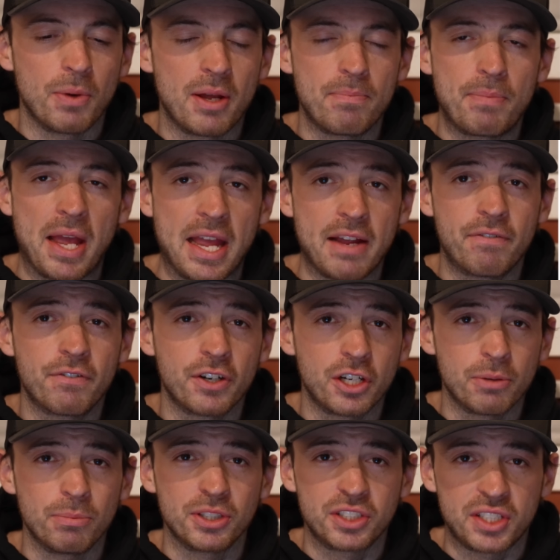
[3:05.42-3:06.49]
might pay for
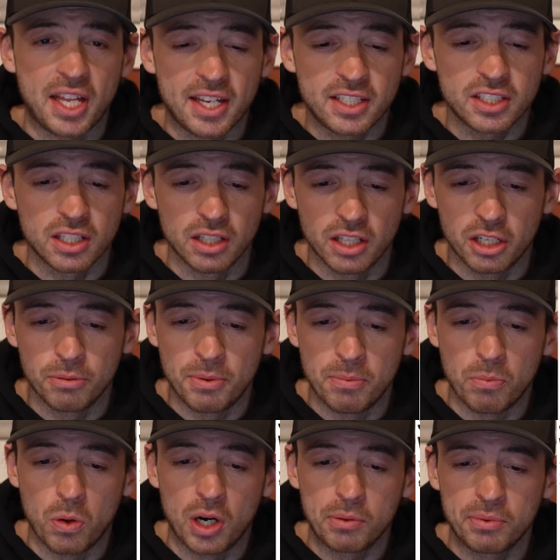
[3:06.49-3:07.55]
your mistakes a little bit
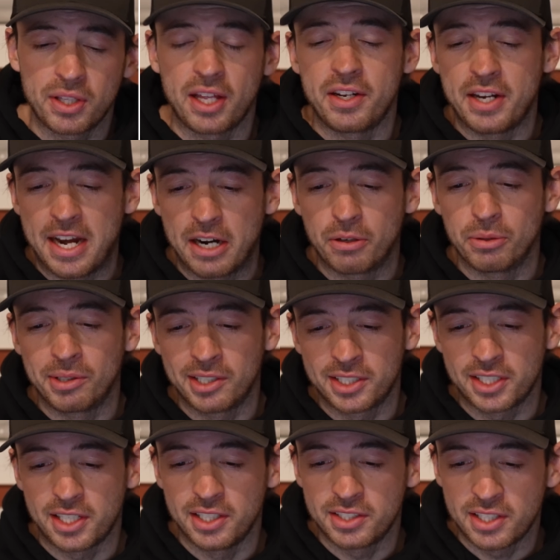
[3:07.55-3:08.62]
more with that narrower
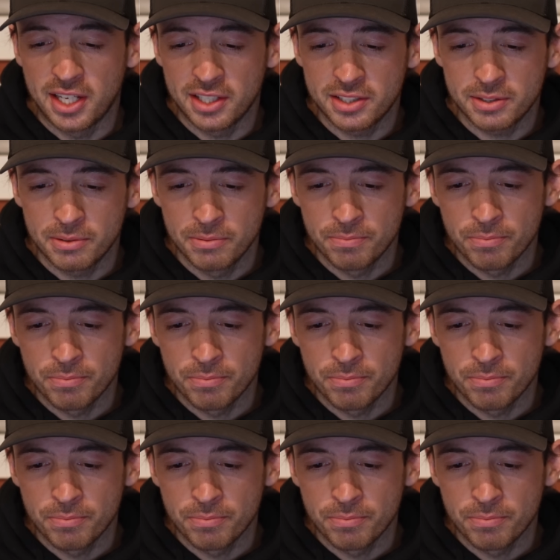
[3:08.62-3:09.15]
ski stance.